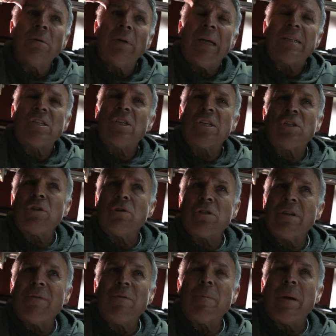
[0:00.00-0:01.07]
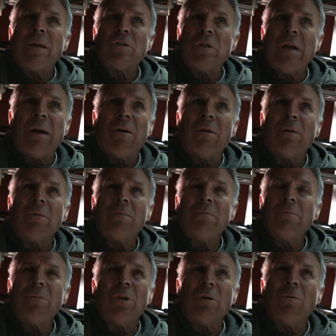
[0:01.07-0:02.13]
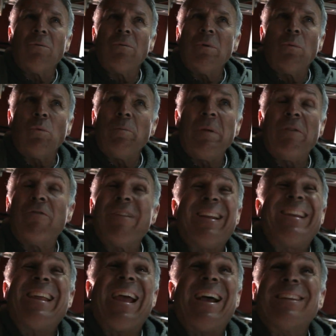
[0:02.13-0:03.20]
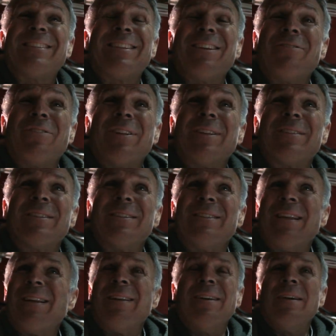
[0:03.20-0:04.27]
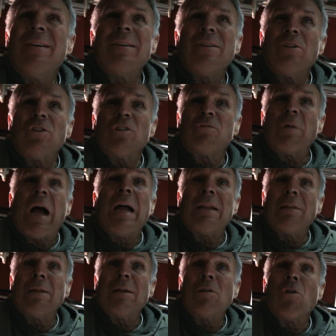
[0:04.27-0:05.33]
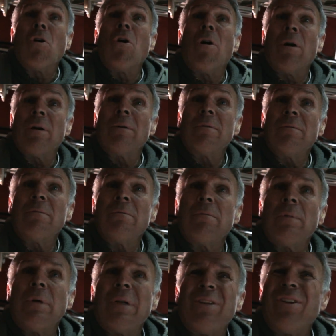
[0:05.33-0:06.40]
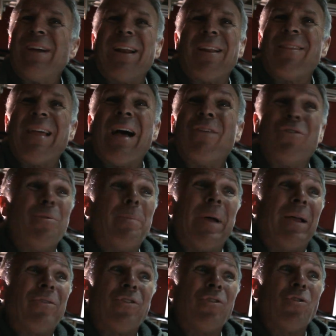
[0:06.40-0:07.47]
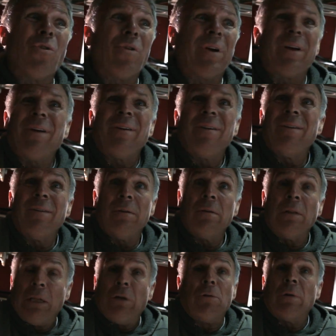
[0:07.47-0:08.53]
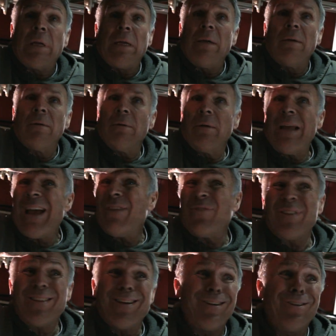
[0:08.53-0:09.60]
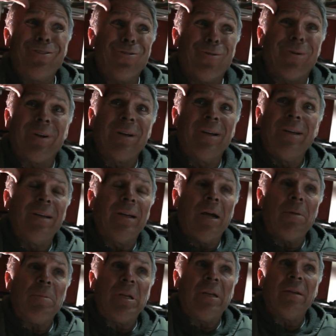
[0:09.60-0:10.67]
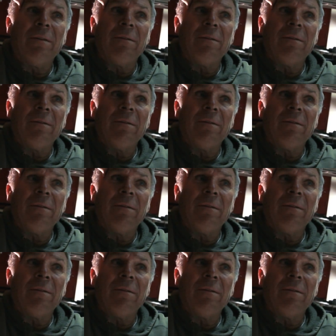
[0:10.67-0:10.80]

at 60 or 70 miles an hour, you know, it would be fantastic for this because then they're just idling along, and you got 1,000 pounds of torque, literally half a ton of torque. I mean,